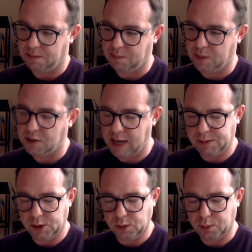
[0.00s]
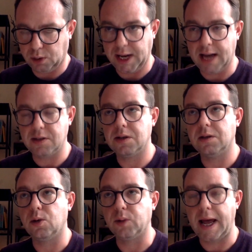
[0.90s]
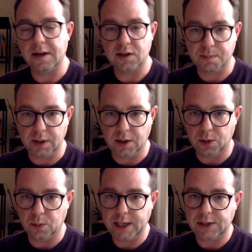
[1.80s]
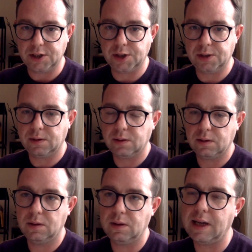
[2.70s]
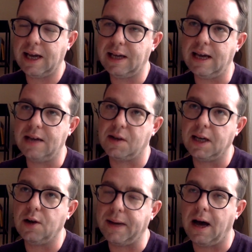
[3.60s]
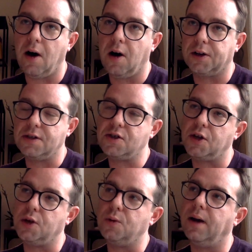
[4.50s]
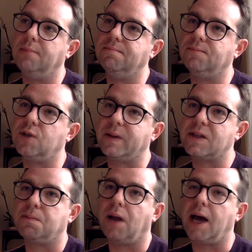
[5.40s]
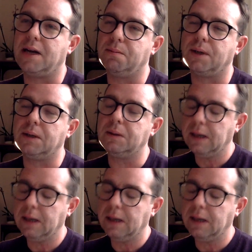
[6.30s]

conceptual project called Endless Blue, which is a little bit harder to explain, but